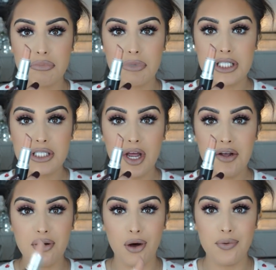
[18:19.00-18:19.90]
it's
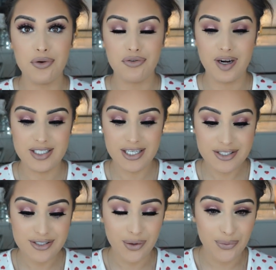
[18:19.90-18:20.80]
like going already.
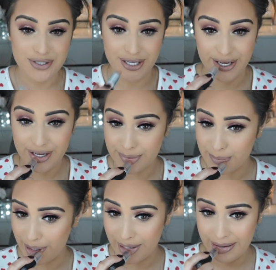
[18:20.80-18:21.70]
It's so sad. I'm
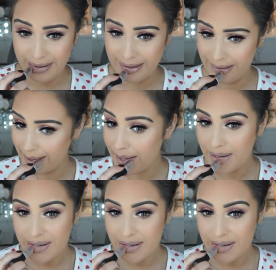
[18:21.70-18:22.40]
like, ugh.